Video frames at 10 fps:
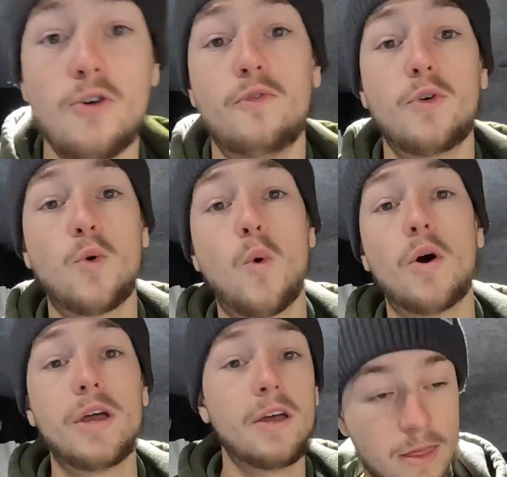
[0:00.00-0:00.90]
for
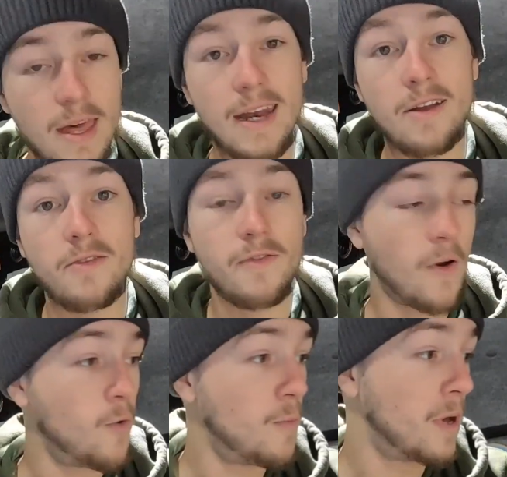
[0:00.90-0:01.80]
quite thin
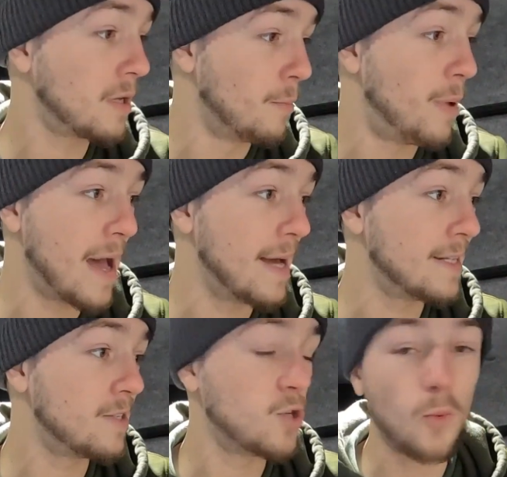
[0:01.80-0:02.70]
foam compared
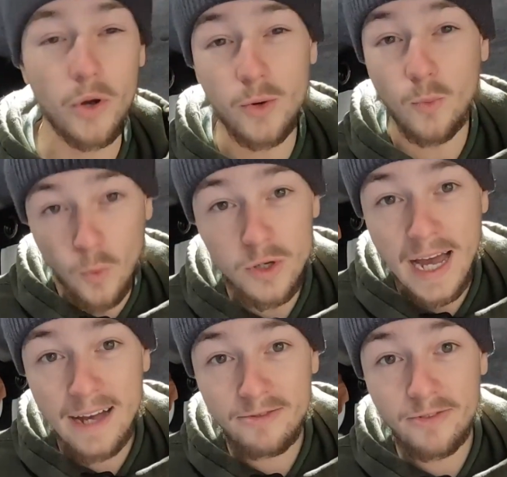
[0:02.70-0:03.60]
to what you would
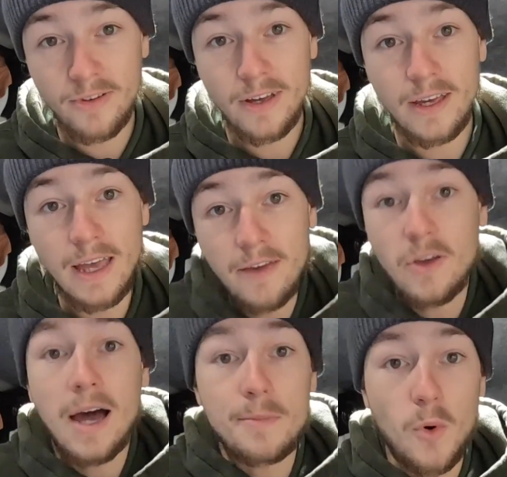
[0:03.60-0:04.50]
have if you
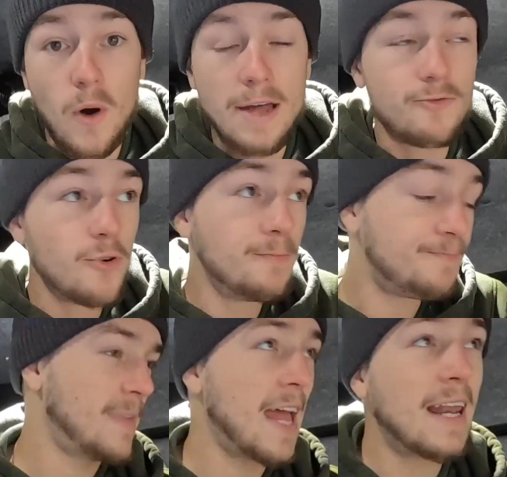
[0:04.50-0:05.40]
had more headroom.
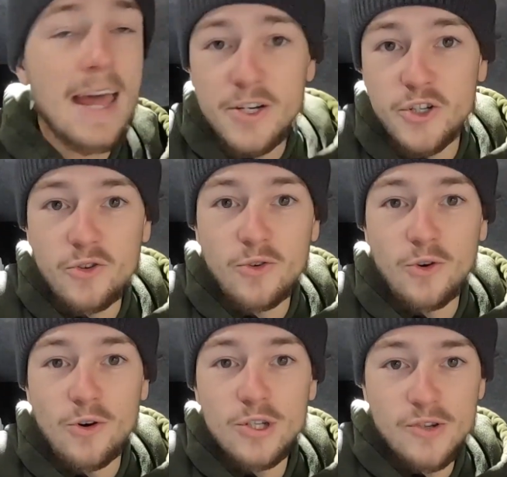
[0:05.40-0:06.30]
Unless
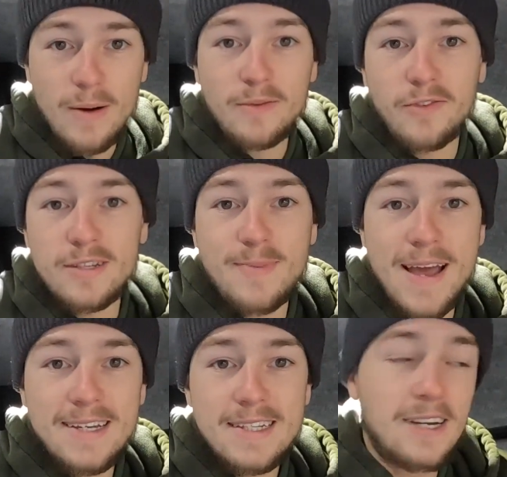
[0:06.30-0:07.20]
you're strapped for
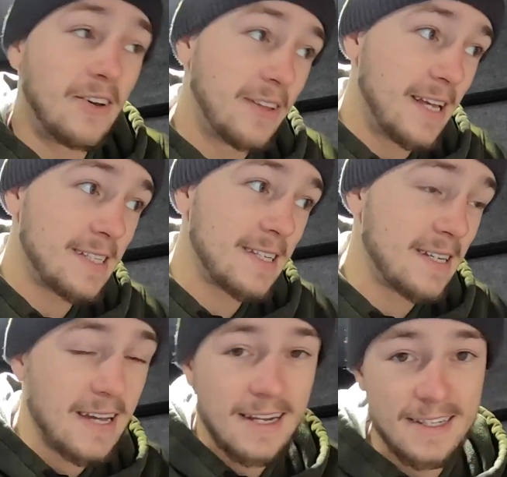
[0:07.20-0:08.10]
space like this,
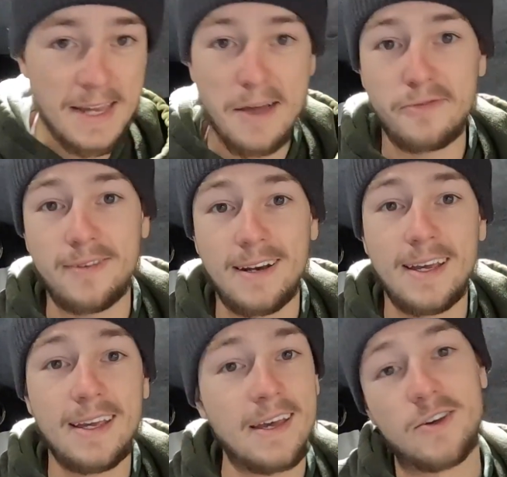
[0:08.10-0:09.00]

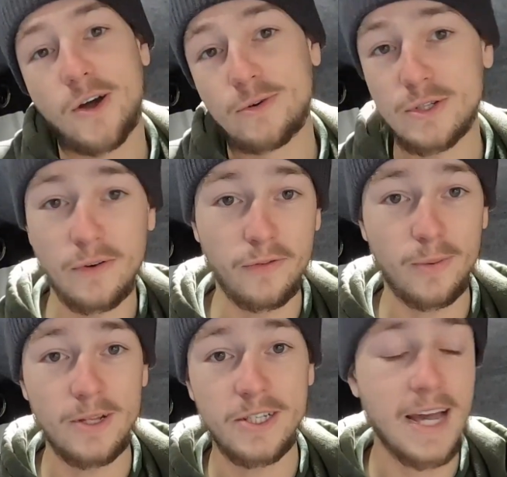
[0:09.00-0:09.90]
definitely go as
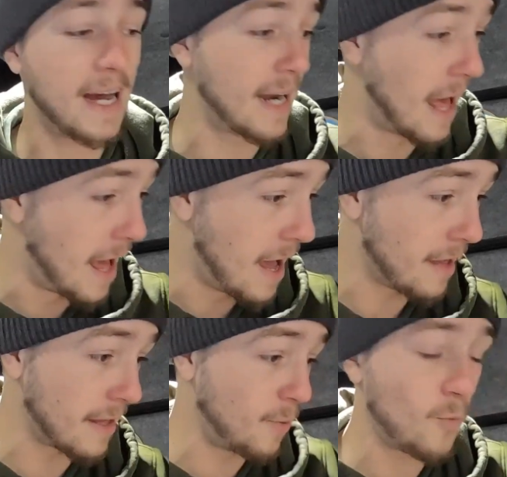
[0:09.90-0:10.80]
comfortable as you can. I
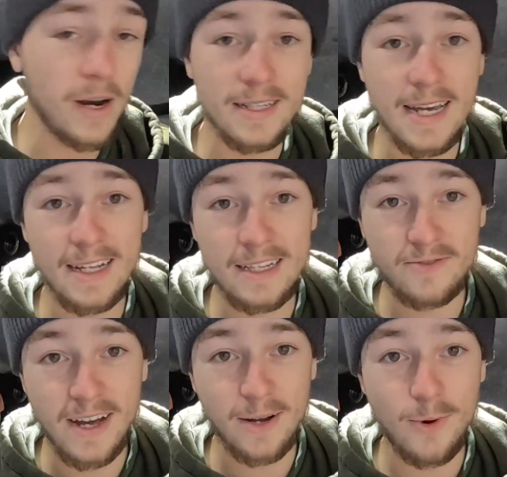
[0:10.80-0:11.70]
think when I take this
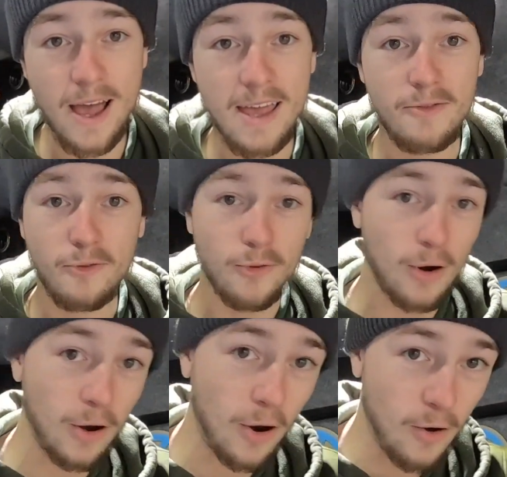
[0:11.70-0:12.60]
van away for a
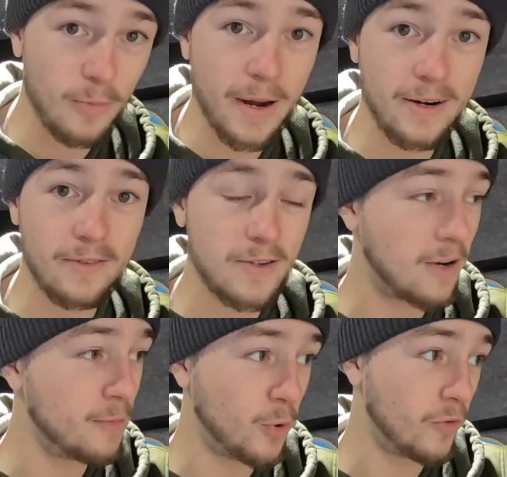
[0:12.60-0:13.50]
long period of
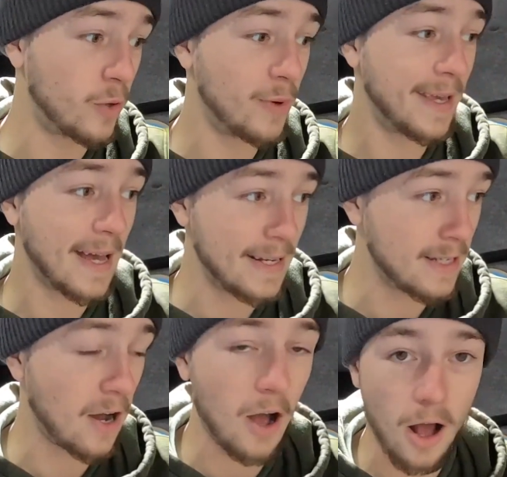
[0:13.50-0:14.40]
time, more than a weekend,
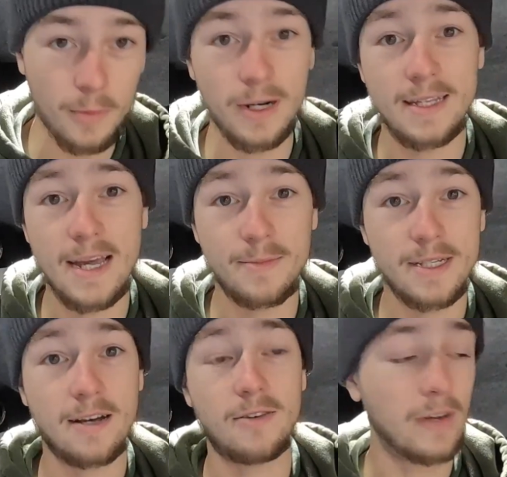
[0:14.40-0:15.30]
I'm going to take
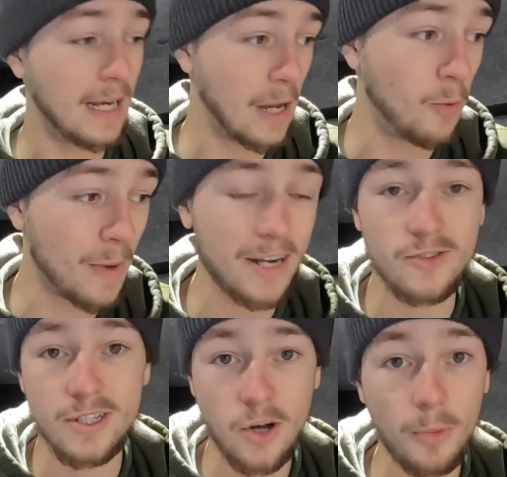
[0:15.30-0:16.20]
myself a little
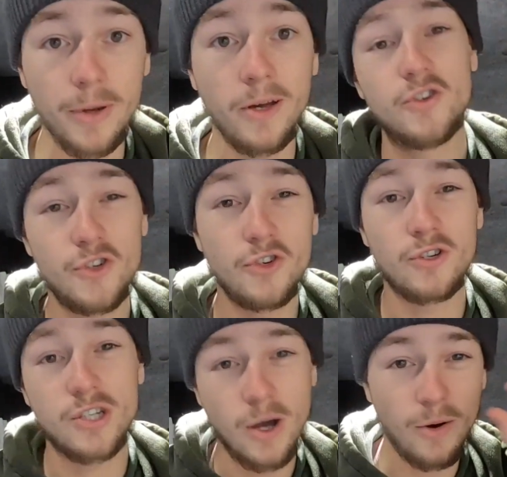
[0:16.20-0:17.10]
mattress topper
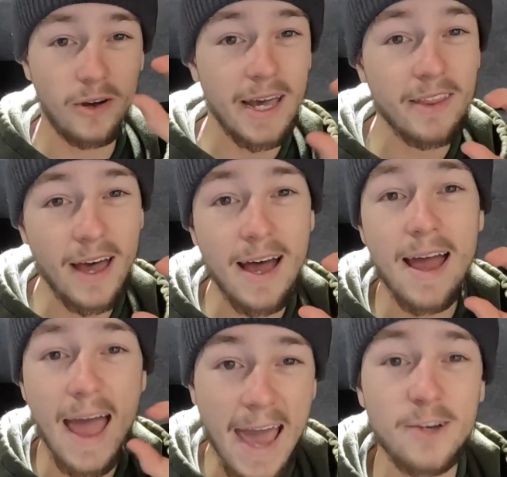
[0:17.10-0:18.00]
just so I'll get that
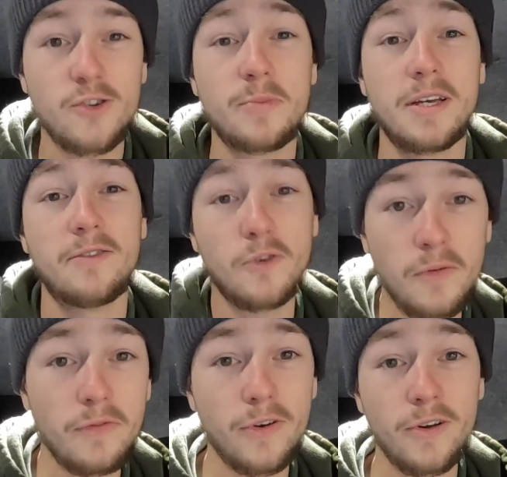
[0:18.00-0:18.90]
extra bit of
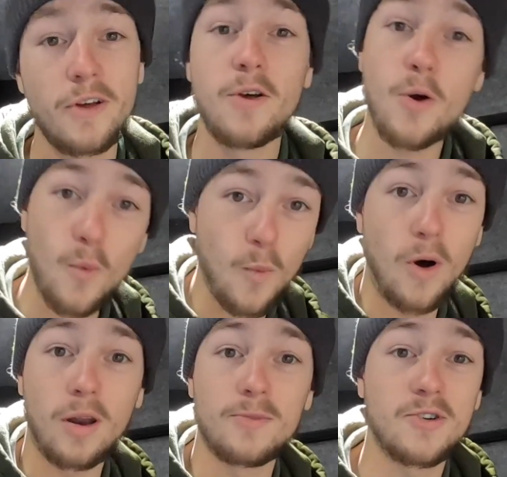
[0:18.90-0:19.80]
comfort
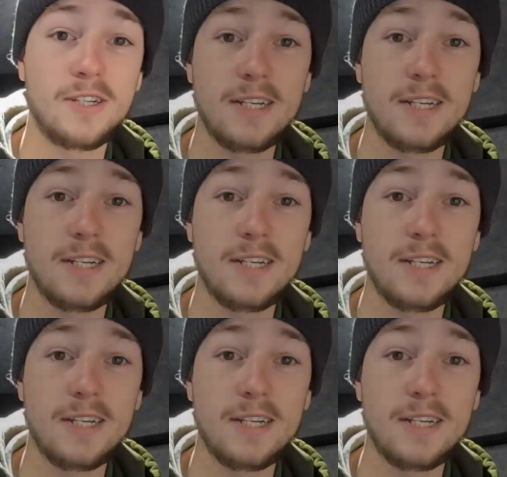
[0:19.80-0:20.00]
while I'm trying to